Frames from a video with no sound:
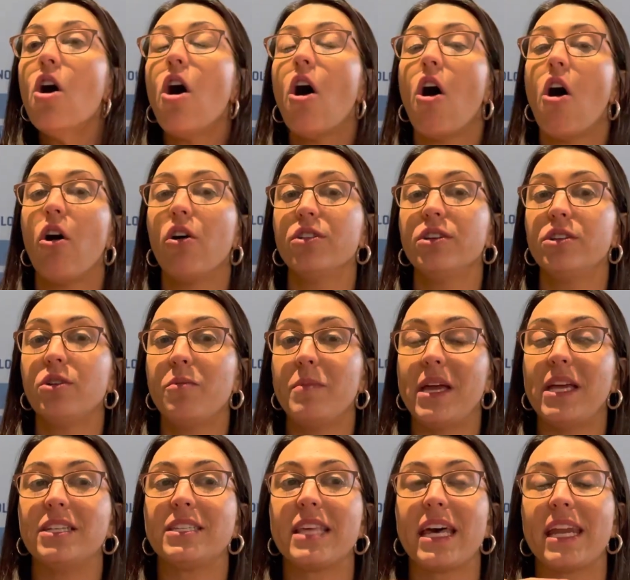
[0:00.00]
all the
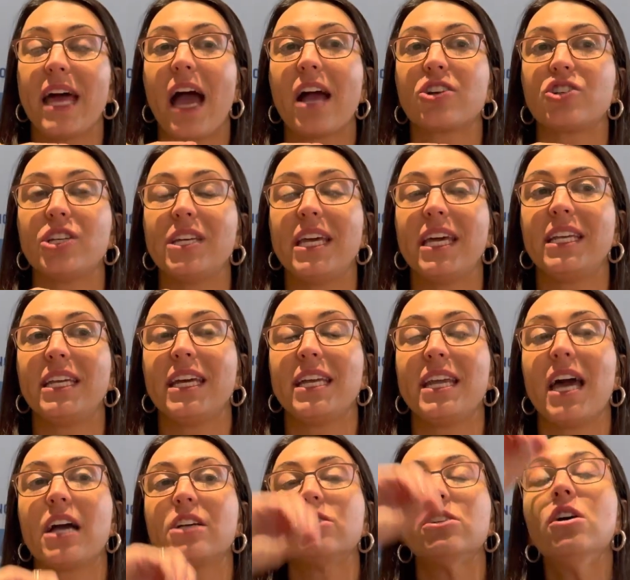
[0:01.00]
domains, that actually can
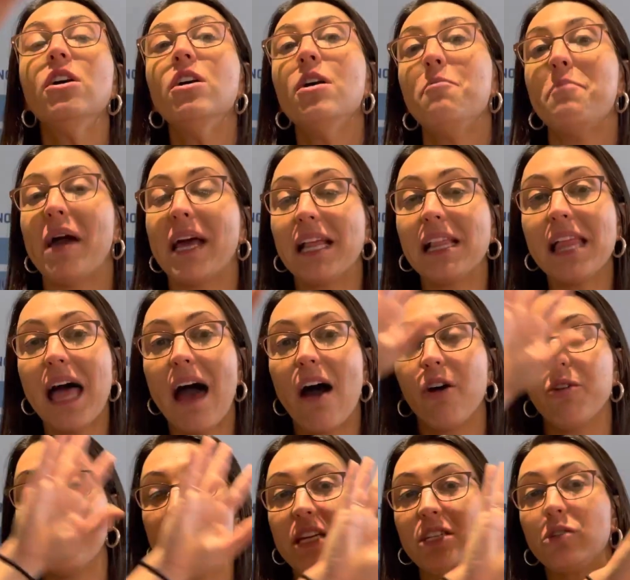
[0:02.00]
connect my
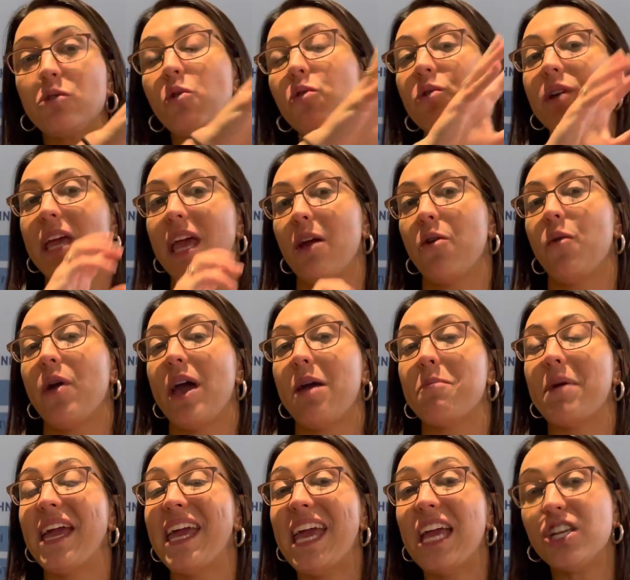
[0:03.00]
cloud, my zonal gateway,
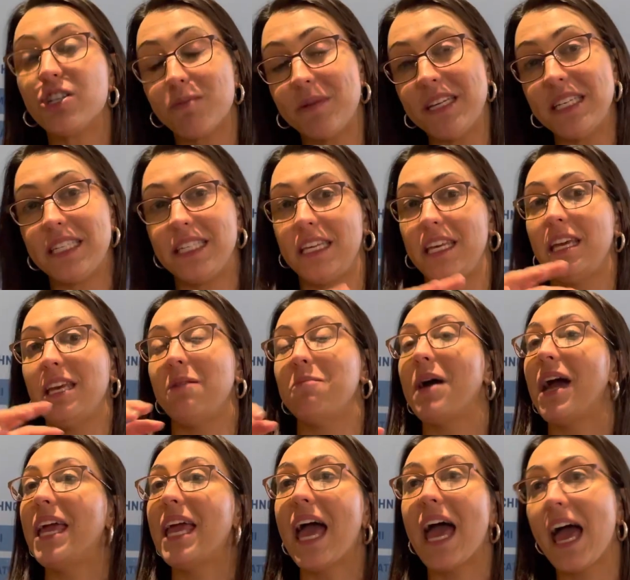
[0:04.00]
my HPC,
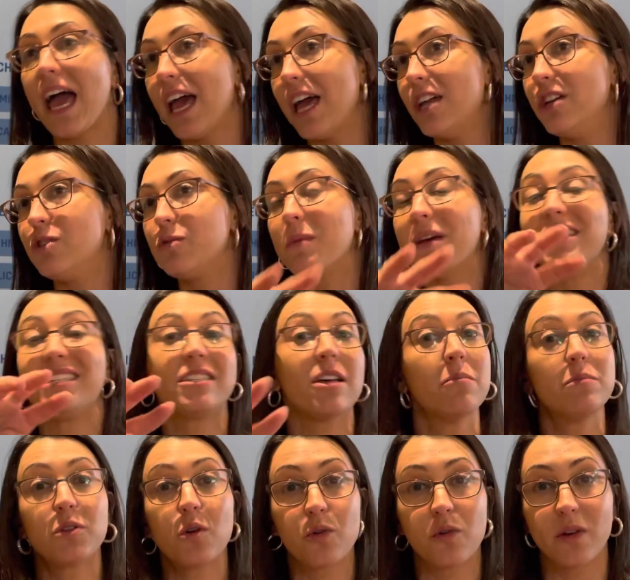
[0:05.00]
my edge, my
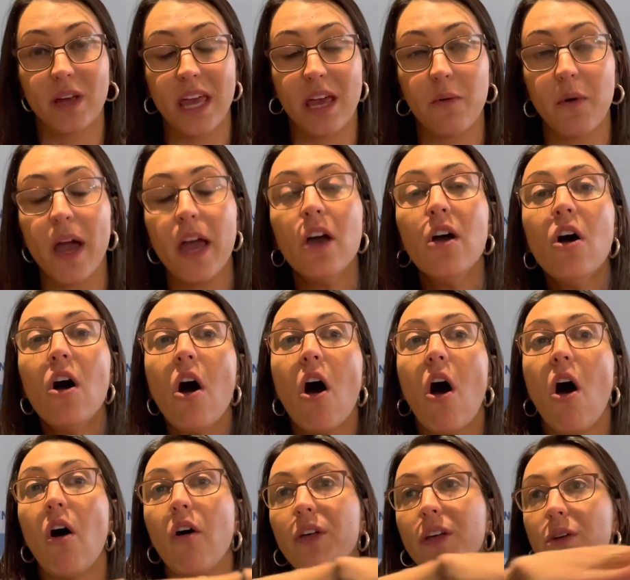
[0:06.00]
subzonal gateway,
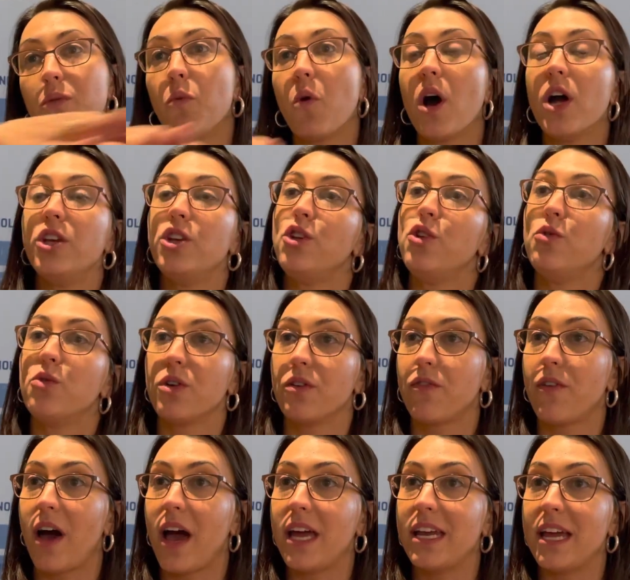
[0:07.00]
all in one
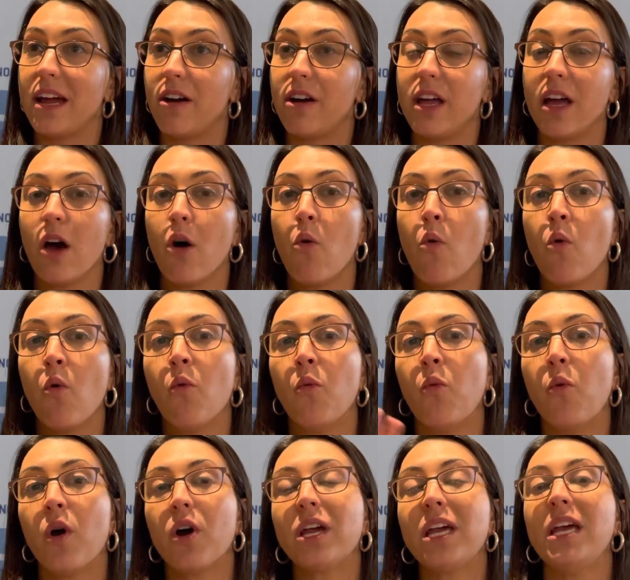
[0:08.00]
unified area,
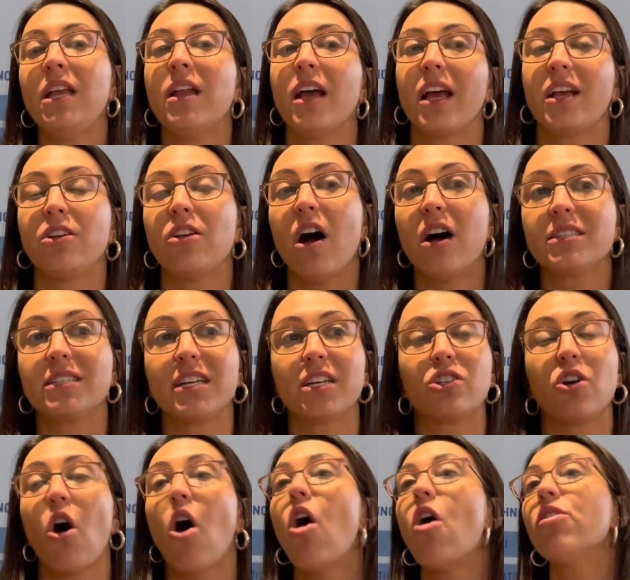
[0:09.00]
working agnostic
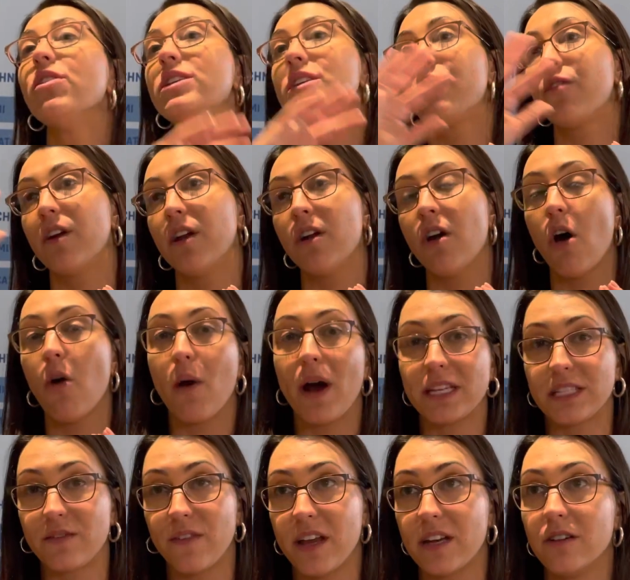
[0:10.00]
to all the different
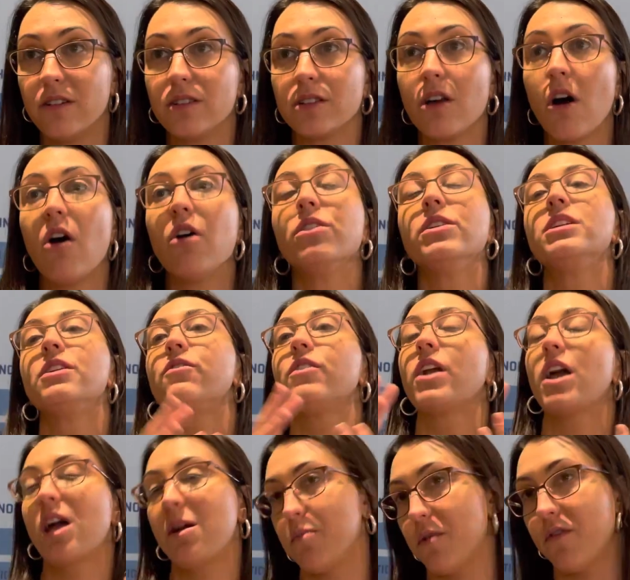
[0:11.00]
OS vendors, all the different
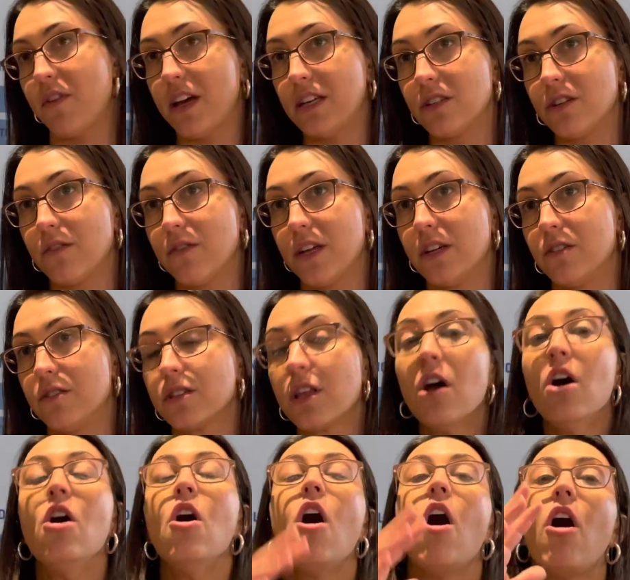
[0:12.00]
hypervisor vendors,
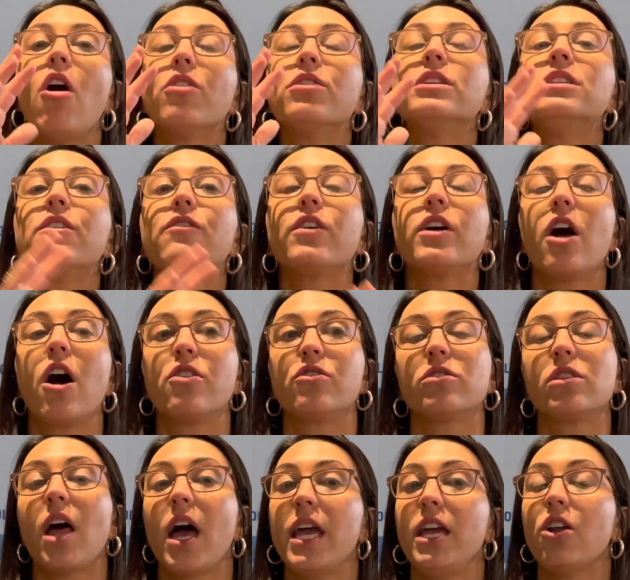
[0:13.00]
all the different
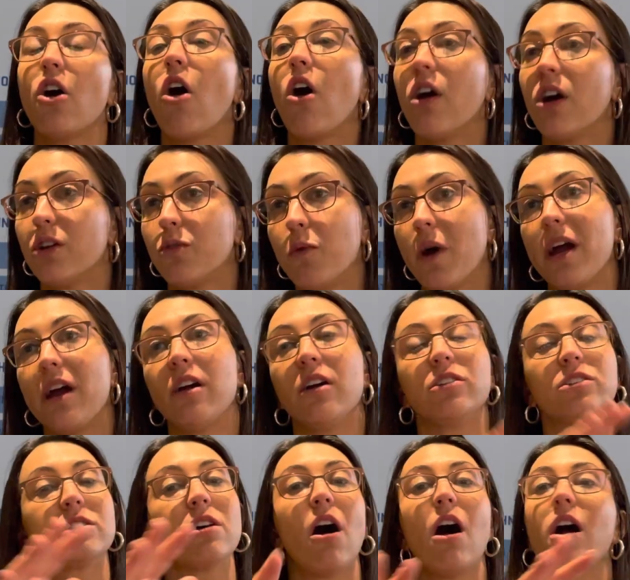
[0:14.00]
underlying hardware,
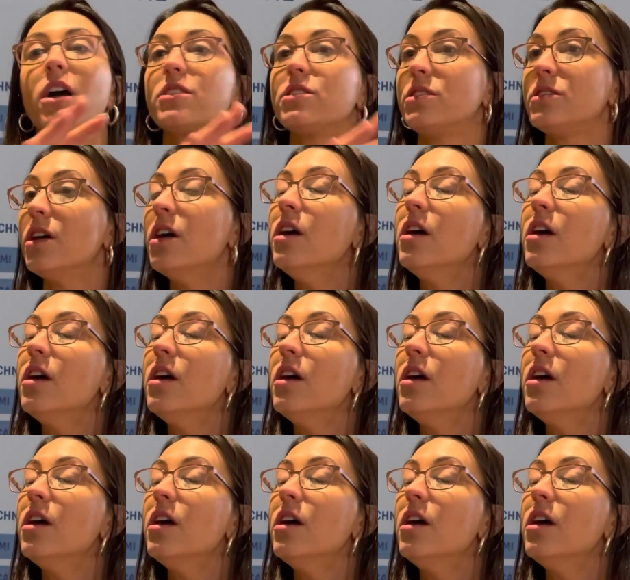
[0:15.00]
SOCs,